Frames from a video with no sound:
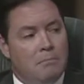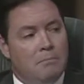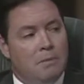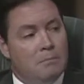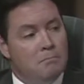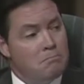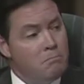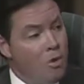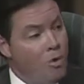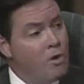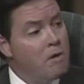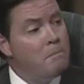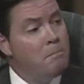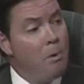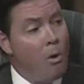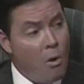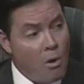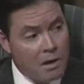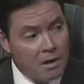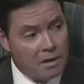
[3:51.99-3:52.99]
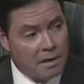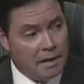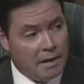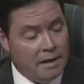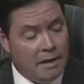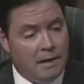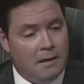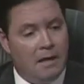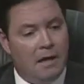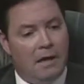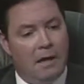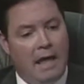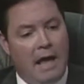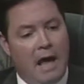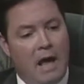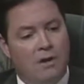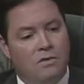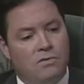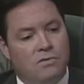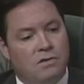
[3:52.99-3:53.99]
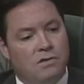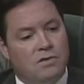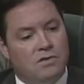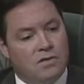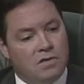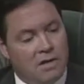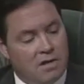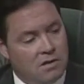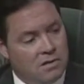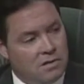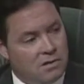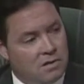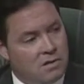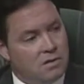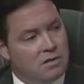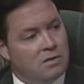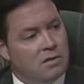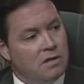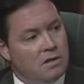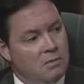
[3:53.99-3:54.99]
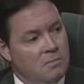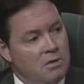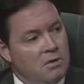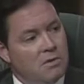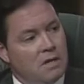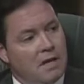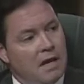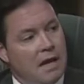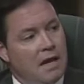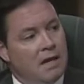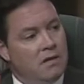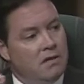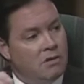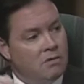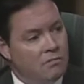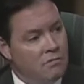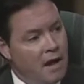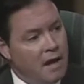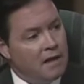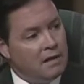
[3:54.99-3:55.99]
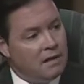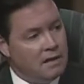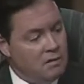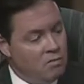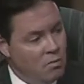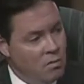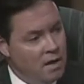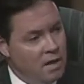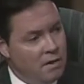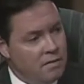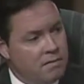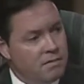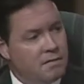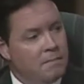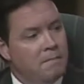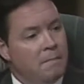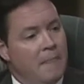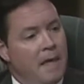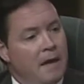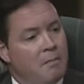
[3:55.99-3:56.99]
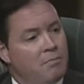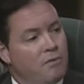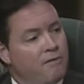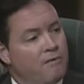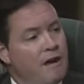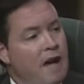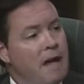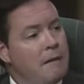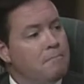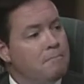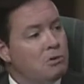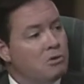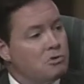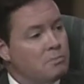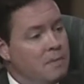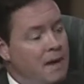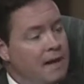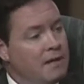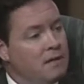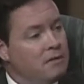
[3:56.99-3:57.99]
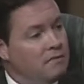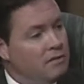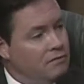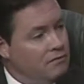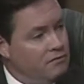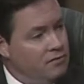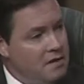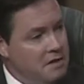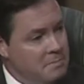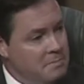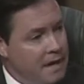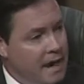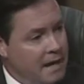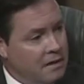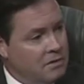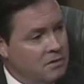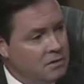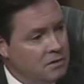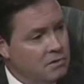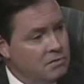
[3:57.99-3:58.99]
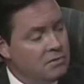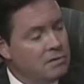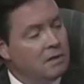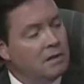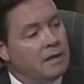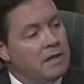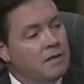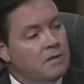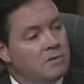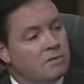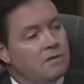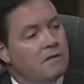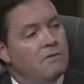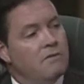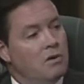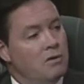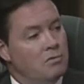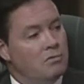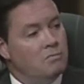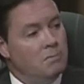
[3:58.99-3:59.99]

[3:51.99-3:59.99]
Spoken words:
But more importantly, allows the citizens to communicate directly with and provide perspective and feedback to the leaders of those